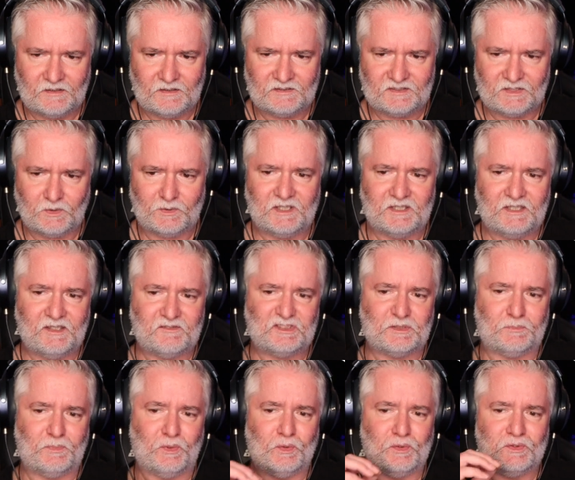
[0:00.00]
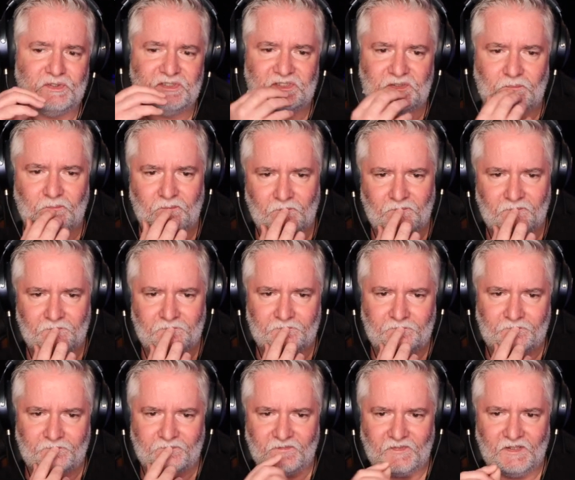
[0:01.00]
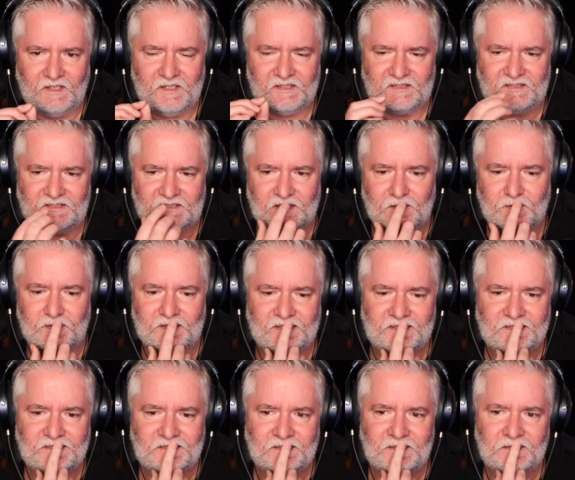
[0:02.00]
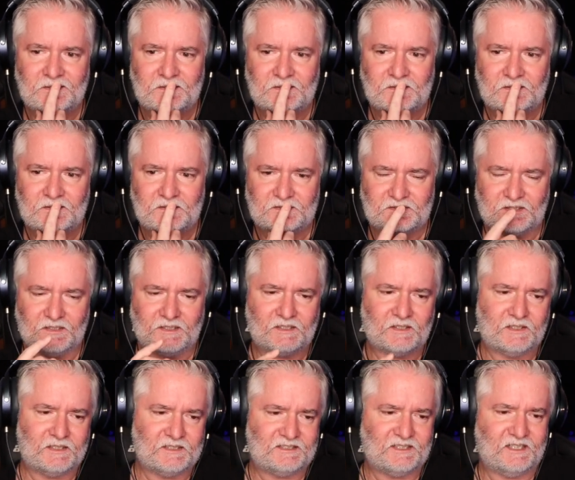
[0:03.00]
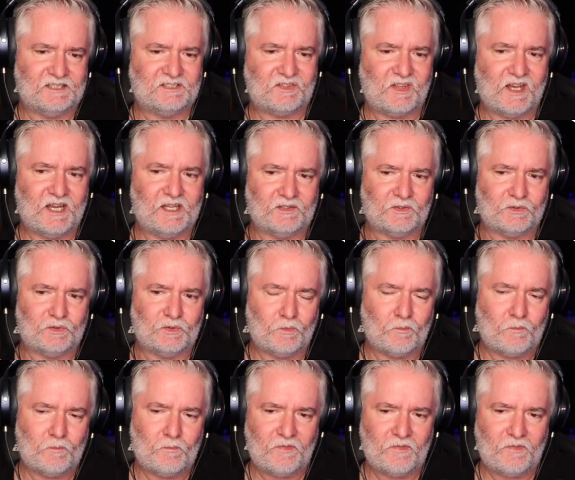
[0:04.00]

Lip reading: So we don't have spores in the series. So they kind of changed that little